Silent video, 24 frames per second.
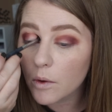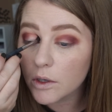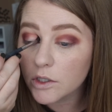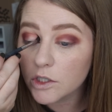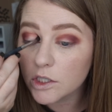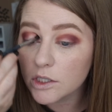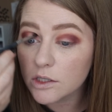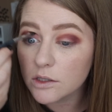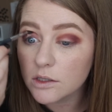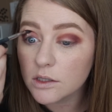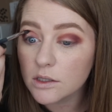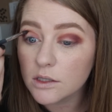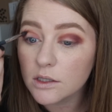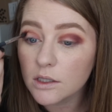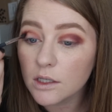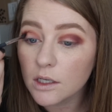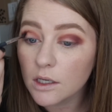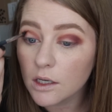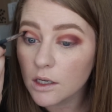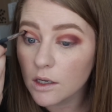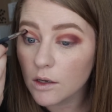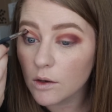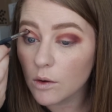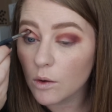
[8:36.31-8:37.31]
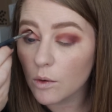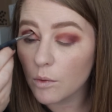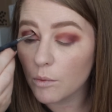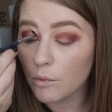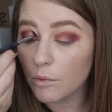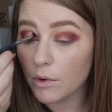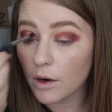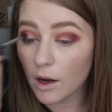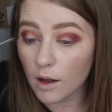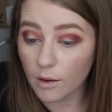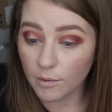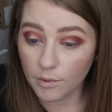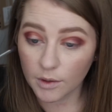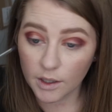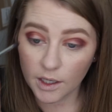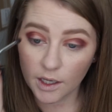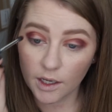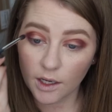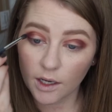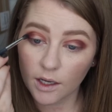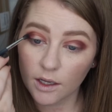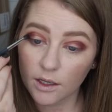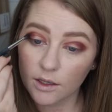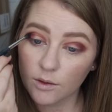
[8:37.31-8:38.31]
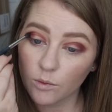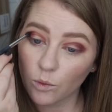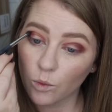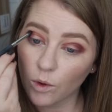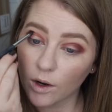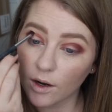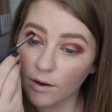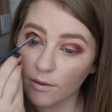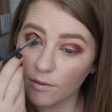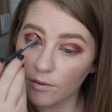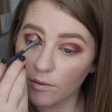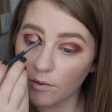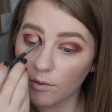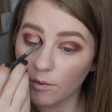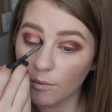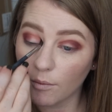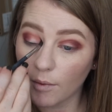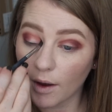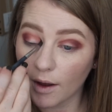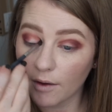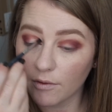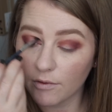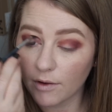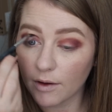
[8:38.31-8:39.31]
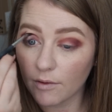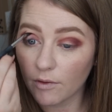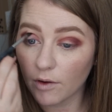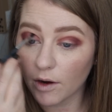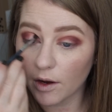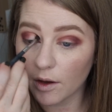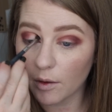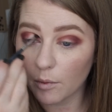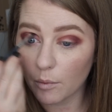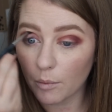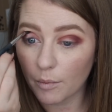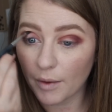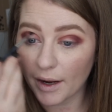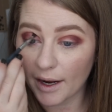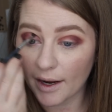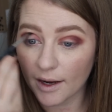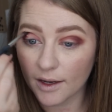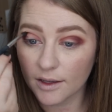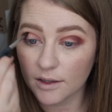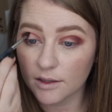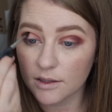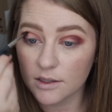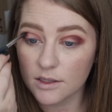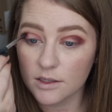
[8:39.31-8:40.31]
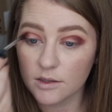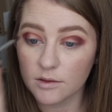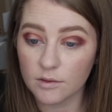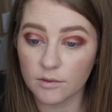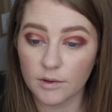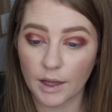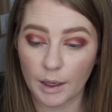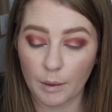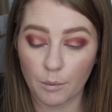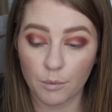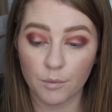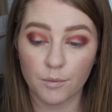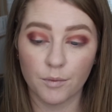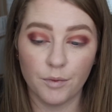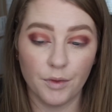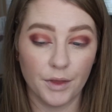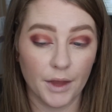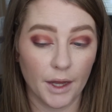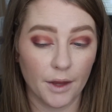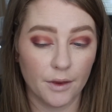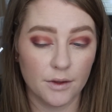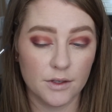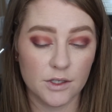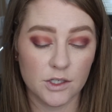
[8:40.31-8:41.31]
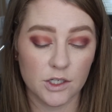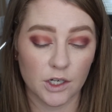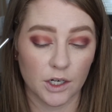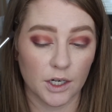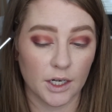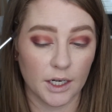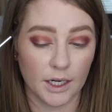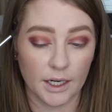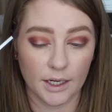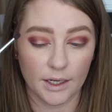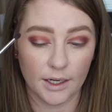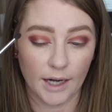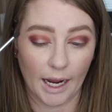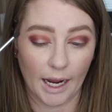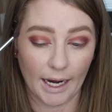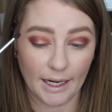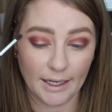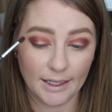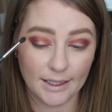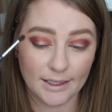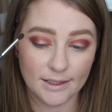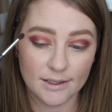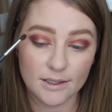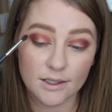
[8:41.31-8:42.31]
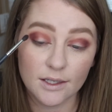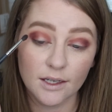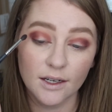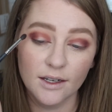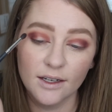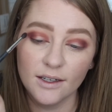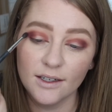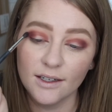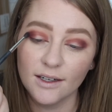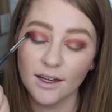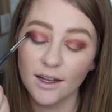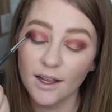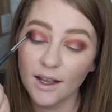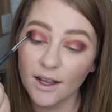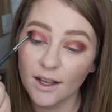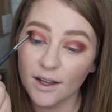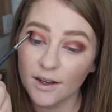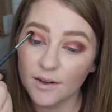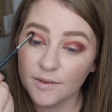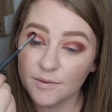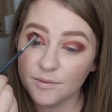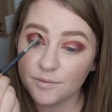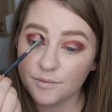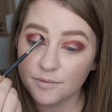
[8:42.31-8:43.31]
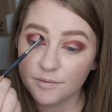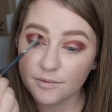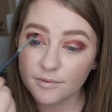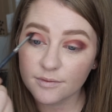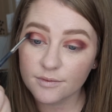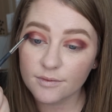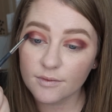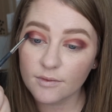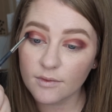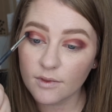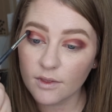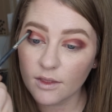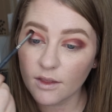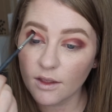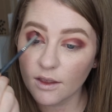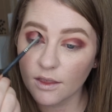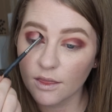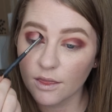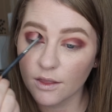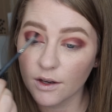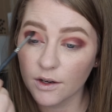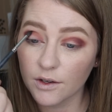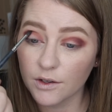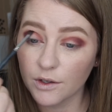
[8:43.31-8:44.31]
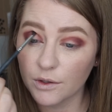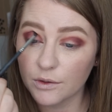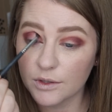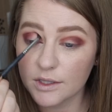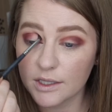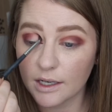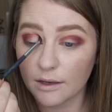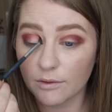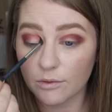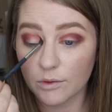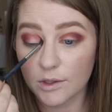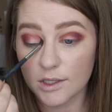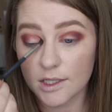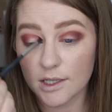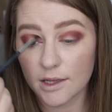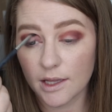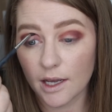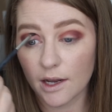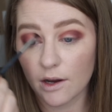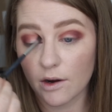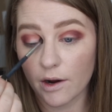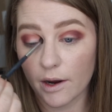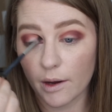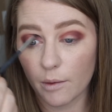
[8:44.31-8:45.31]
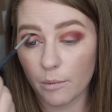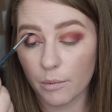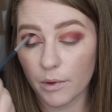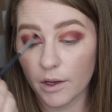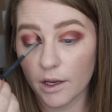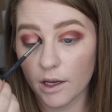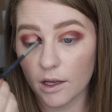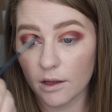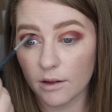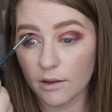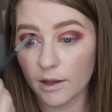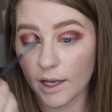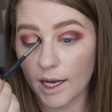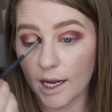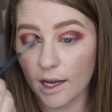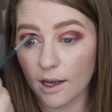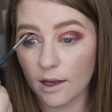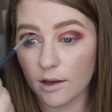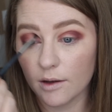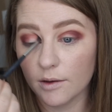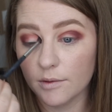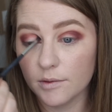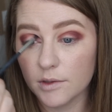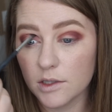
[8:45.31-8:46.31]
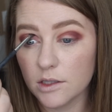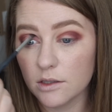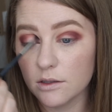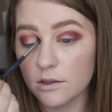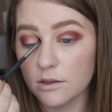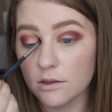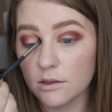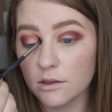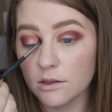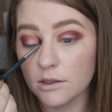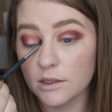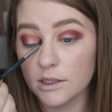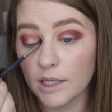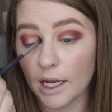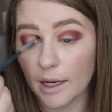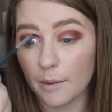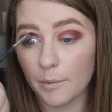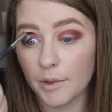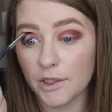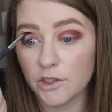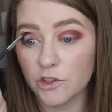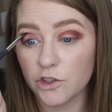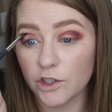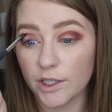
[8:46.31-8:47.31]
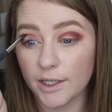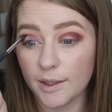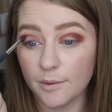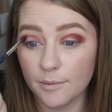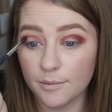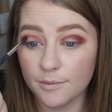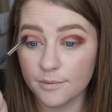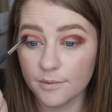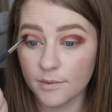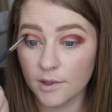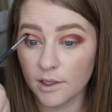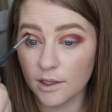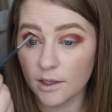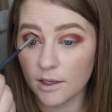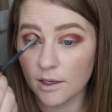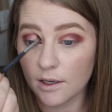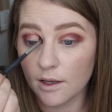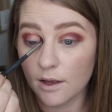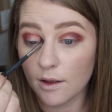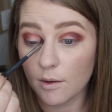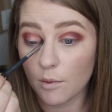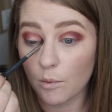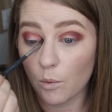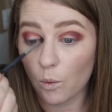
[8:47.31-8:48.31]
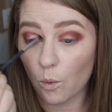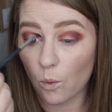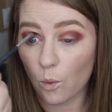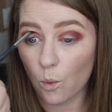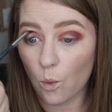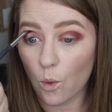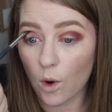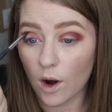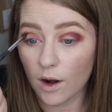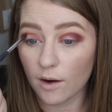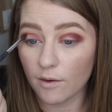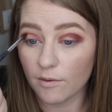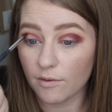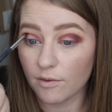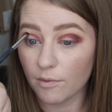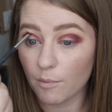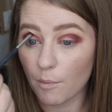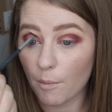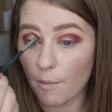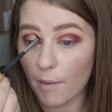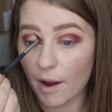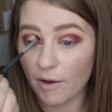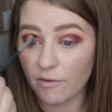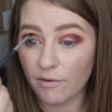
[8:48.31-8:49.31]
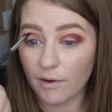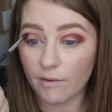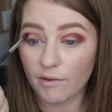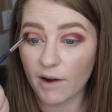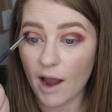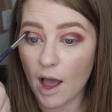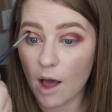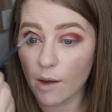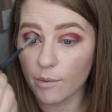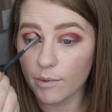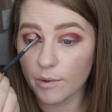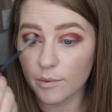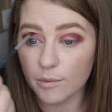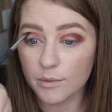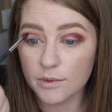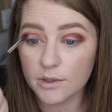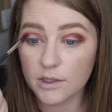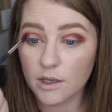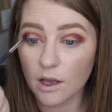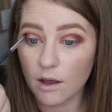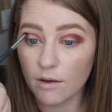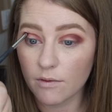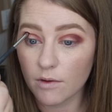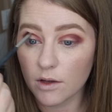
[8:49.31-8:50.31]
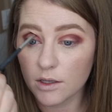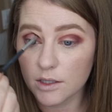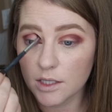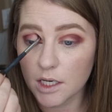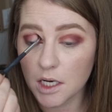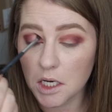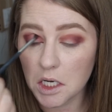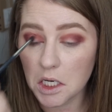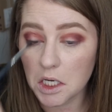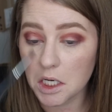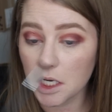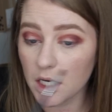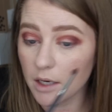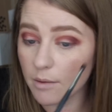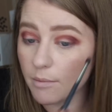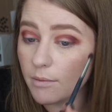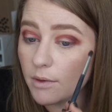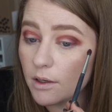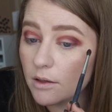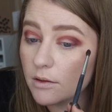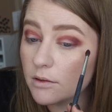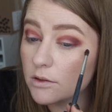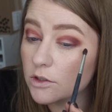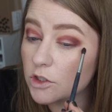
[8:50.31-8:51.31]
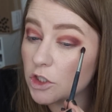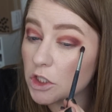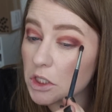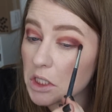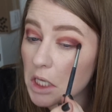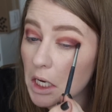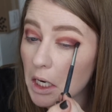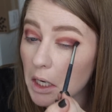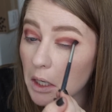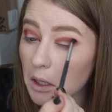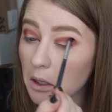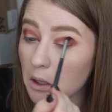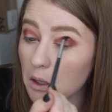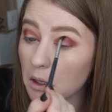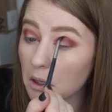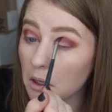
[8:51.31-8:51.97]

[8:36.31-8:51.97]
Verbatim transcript: which is probably one of my favorite bands, like circa 90s. Their new stuff wasn't that great, but like Siamese Dream, one of my favorite albums of all time. Just saying.